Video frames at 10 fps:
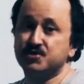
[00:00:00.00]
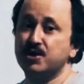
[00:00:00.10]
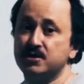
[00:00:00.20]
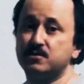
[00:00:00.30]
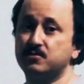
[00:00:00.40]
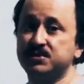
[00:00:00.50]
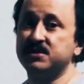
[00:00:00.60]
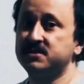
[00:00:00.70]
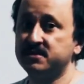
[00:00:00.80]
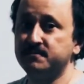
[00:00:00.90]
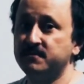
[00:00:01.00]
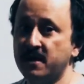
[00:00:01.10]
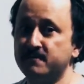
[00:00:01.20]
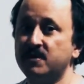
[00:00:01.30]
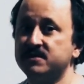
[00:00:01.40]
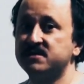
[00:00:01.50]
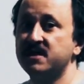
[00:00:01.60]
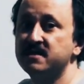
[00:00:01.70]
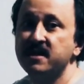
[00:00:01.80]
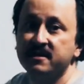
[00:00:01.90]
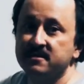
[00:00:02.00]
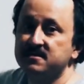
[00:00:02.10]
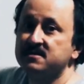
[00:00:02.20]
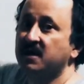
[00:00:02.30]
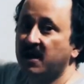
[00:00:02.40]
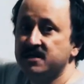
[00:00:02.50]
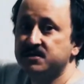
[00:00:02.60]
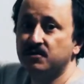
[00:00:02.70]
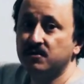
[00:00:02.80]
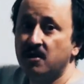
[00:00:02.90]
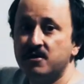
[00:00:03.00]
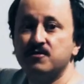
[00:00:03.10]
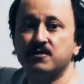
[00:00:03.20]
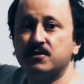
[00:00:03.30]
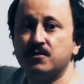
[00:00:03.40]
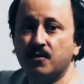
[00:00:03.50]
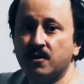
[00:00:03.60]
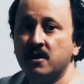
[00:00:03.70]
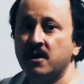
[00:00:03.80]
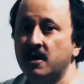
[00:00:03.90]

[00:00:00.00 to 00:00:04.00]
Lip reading: general system. I'm not saying that it's classical logic or